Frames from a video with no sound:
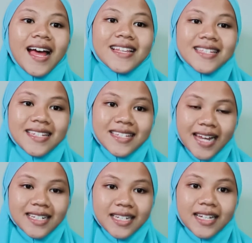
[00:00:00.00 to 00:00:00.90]

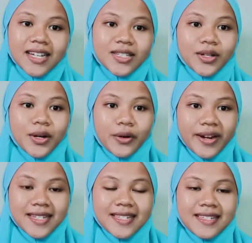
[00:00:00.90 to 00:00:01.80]
Syntactic
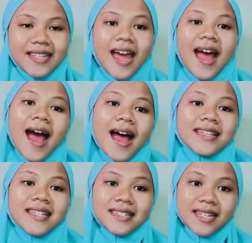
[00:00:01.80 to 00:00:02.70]
categories.
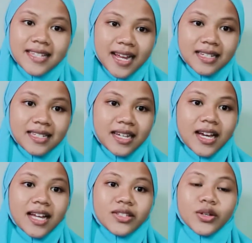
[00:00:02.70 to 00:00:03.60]
Syntactic
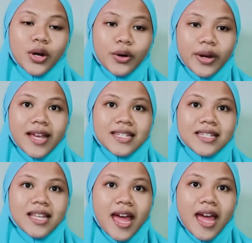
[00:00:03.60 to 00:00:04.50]
categories
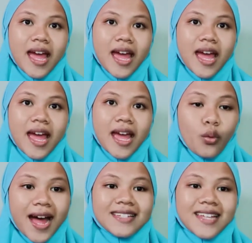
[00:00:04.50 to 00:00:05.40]

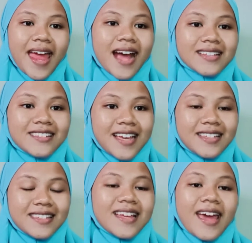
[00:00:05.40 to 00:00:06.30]
and that
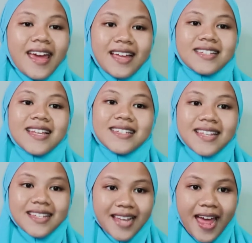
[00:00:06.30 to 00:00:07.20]
exist in
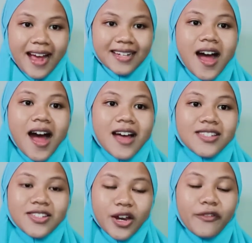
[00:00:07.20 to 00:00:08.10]
syntax. A
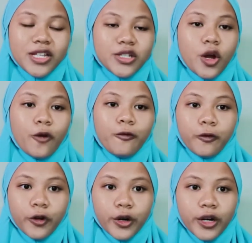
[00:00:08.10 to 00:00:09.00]
series of
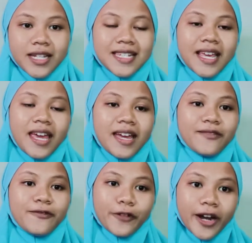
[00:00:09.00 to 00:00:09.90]
words in
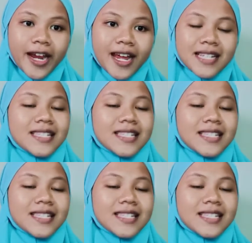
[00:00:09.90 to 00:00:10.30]
a phrase,